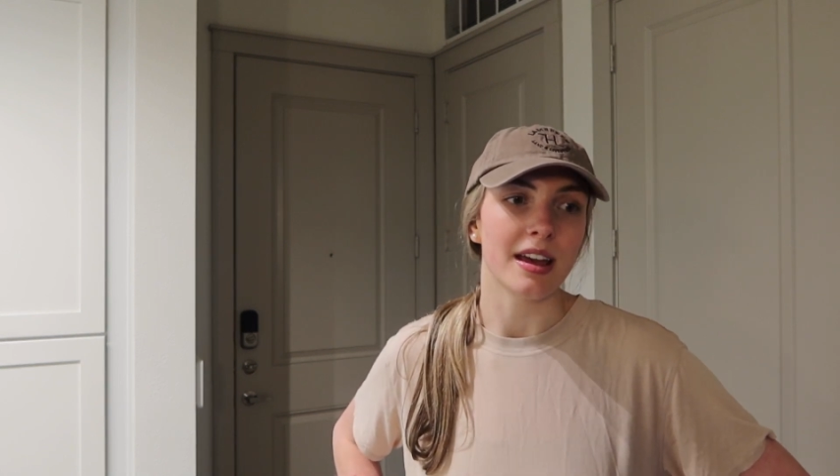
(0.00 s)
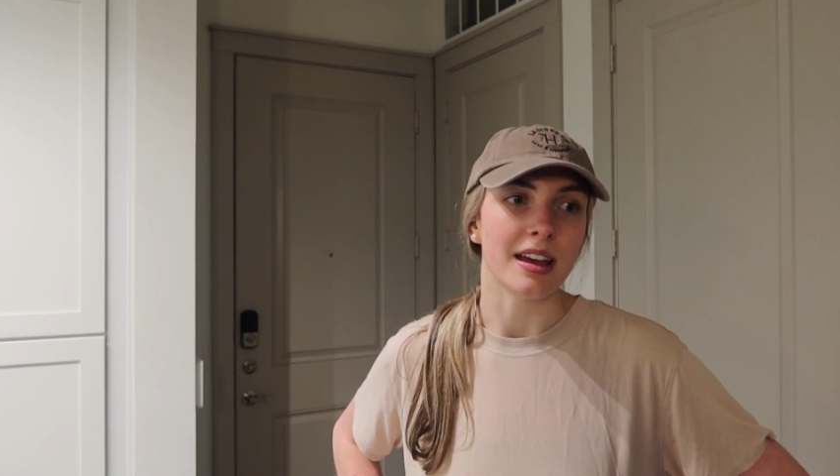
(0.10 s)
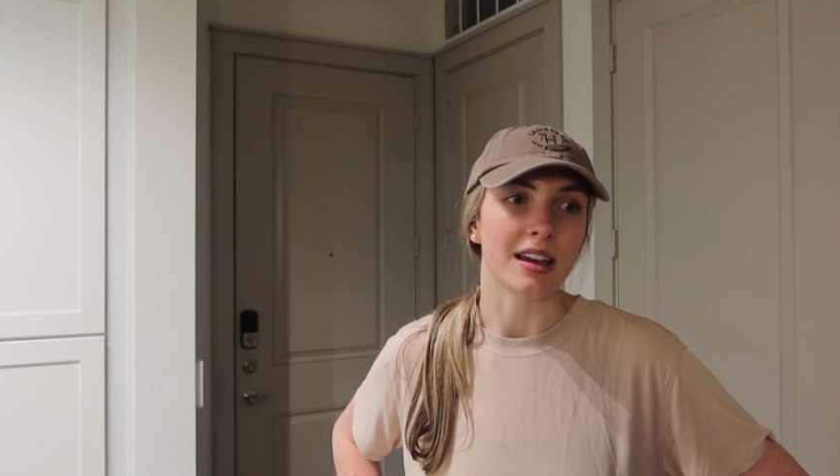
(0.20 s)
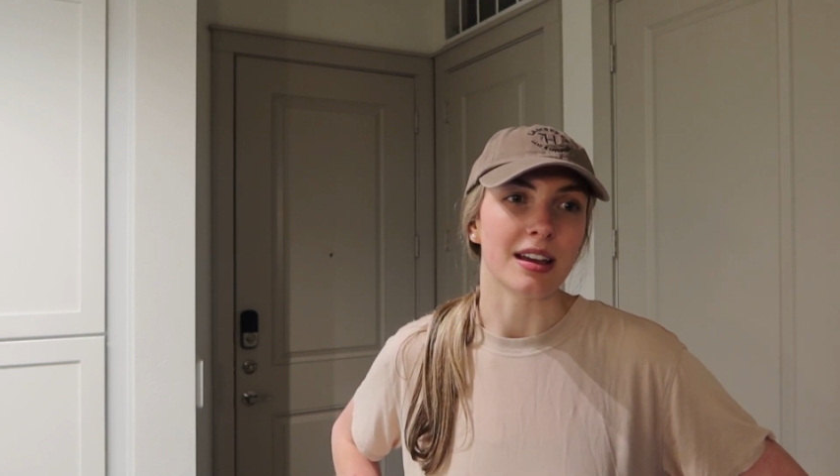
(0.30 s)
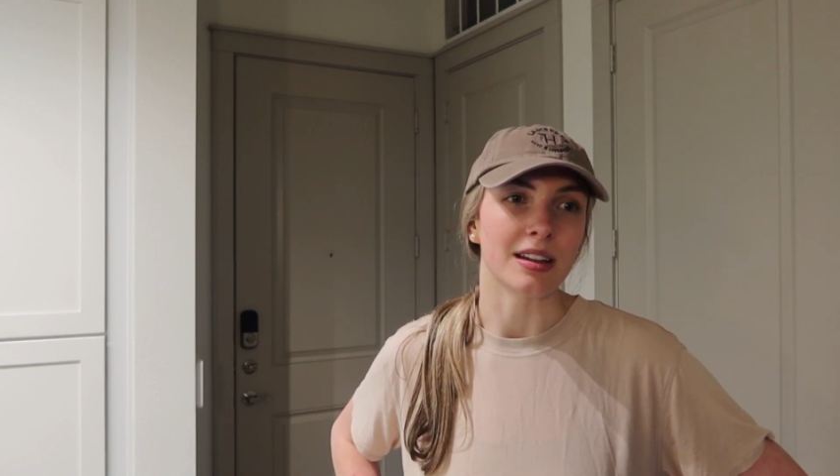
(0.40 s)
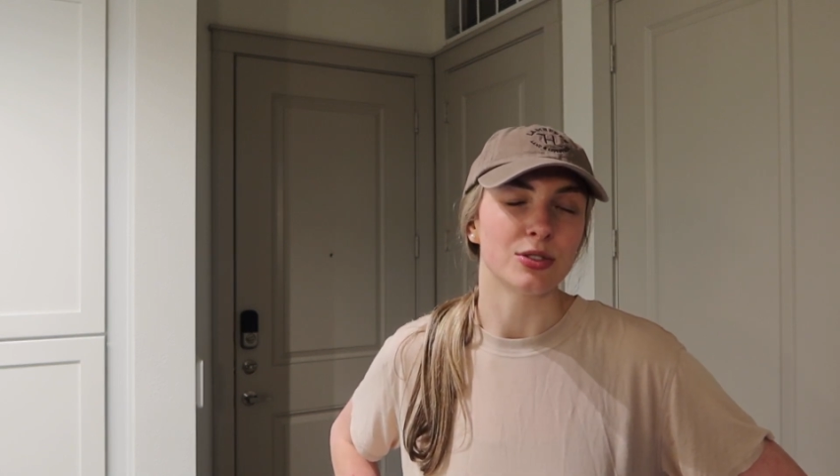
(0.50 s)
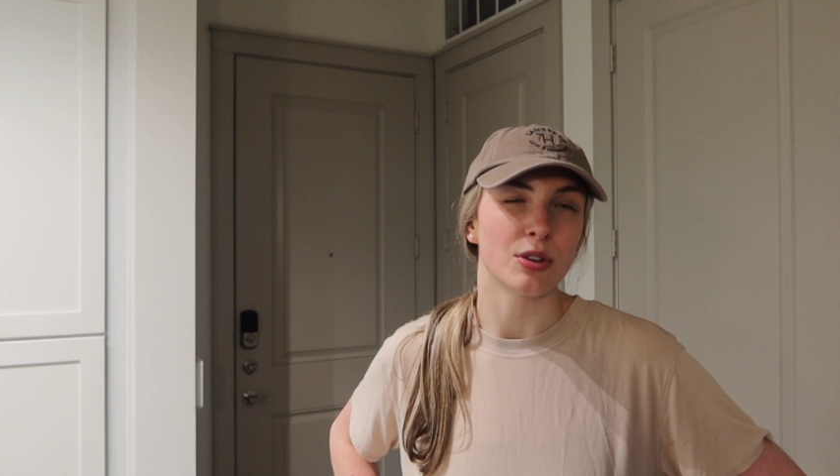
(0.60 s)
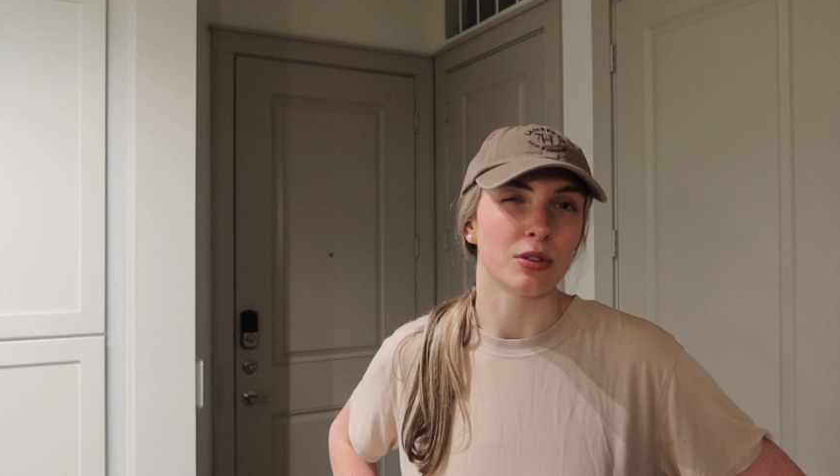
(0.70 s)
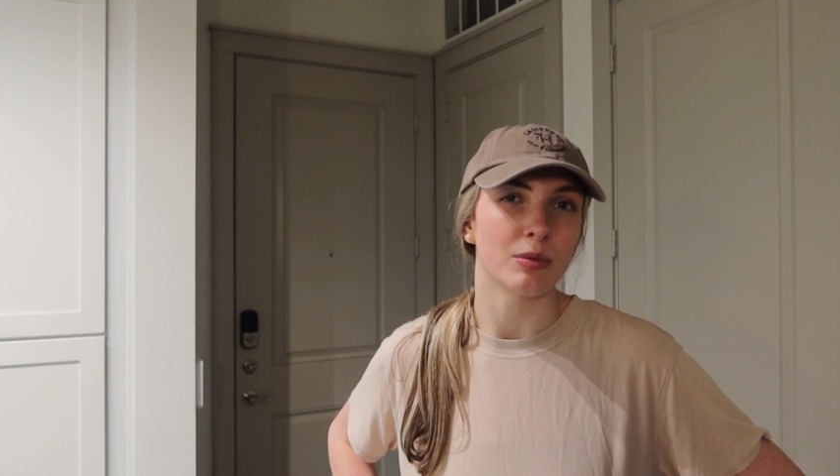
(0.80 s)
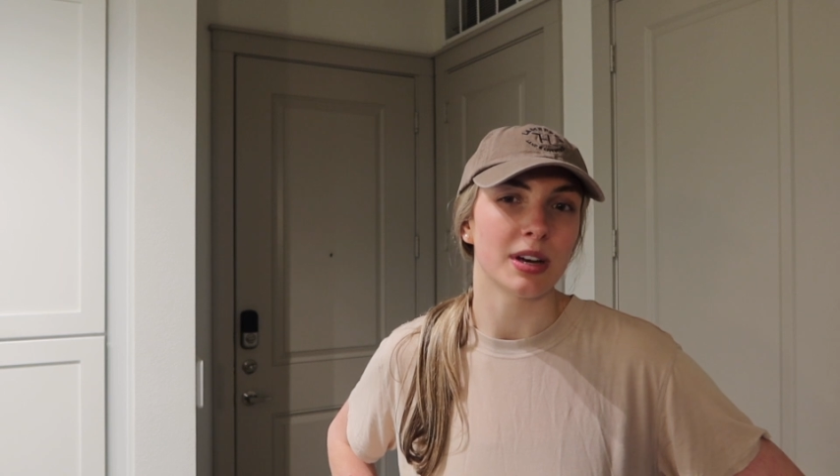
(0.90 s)
and
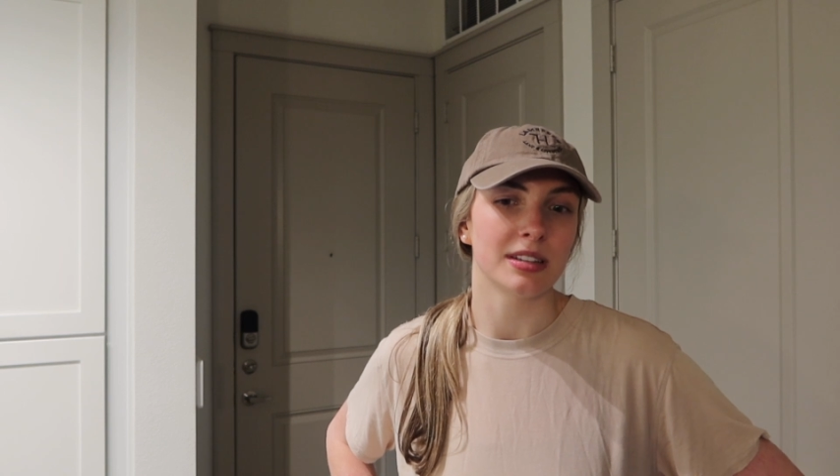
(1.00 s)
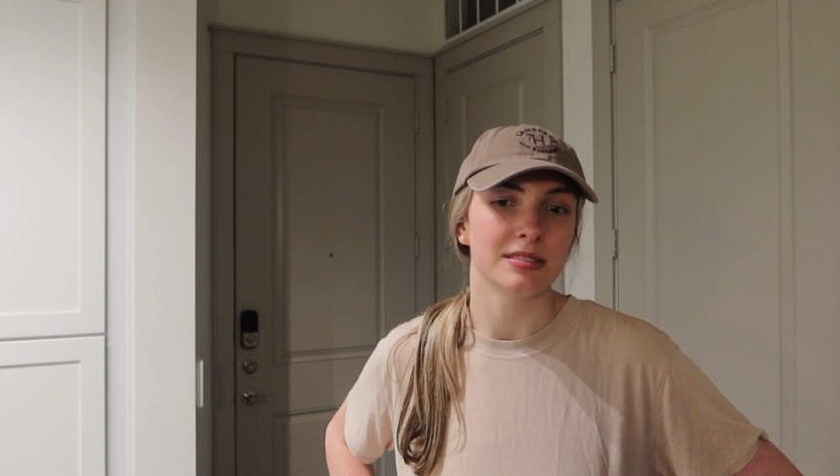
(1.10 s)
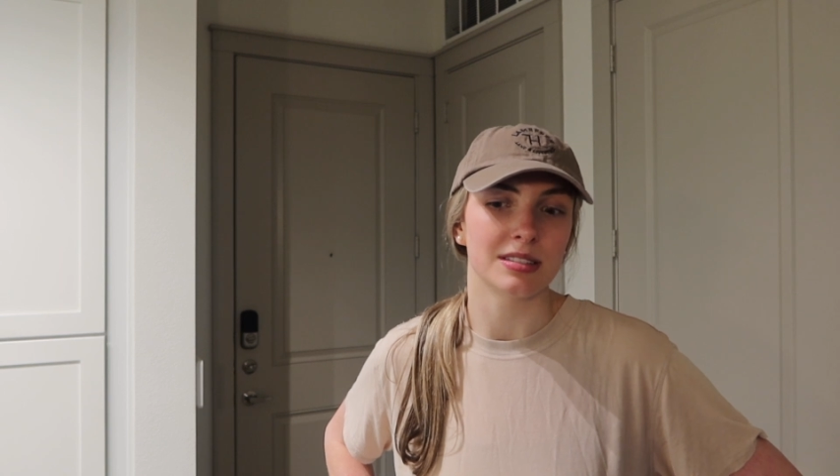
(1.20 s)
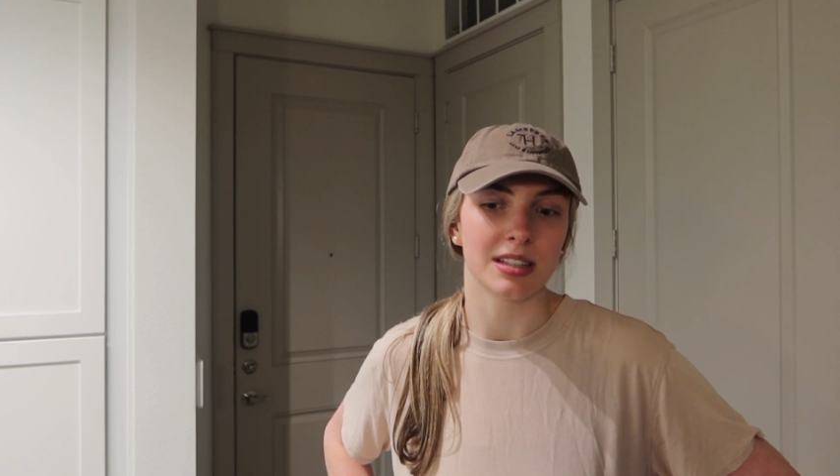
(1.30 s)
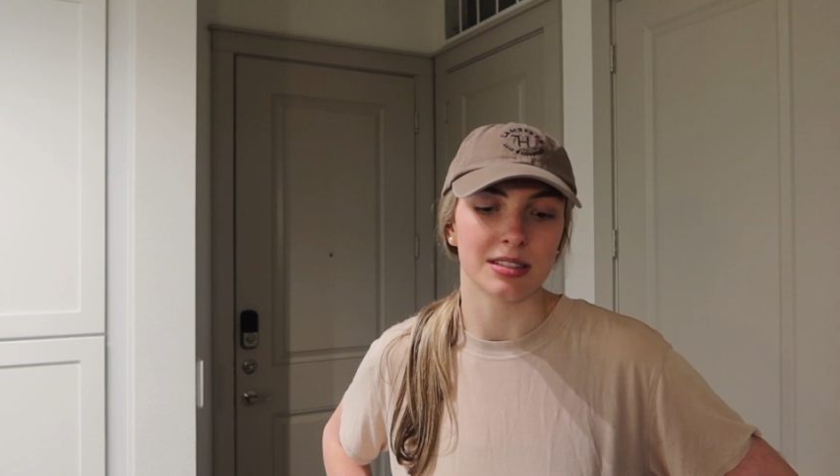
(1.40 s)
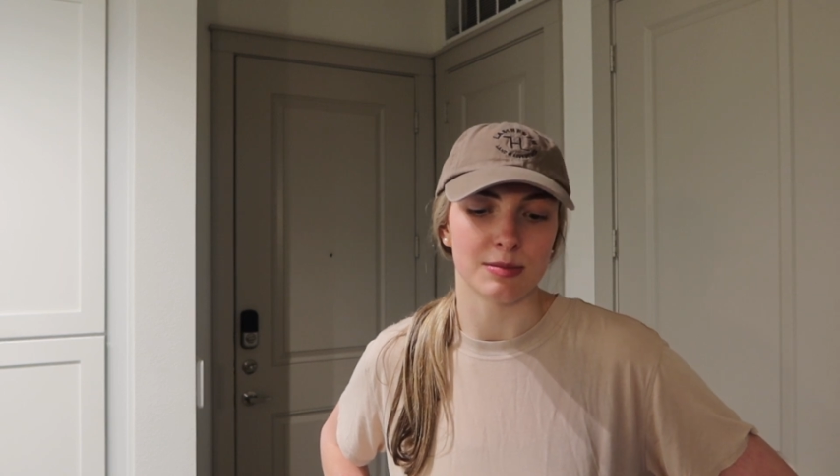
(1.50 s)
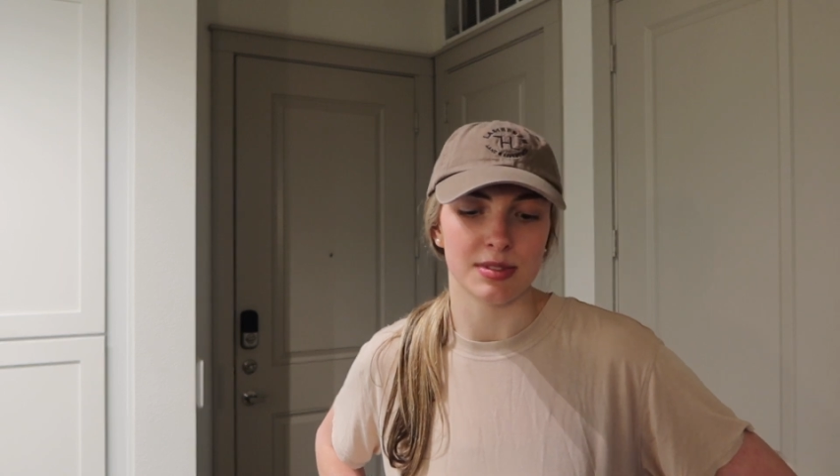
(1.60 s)
Total Wine to get some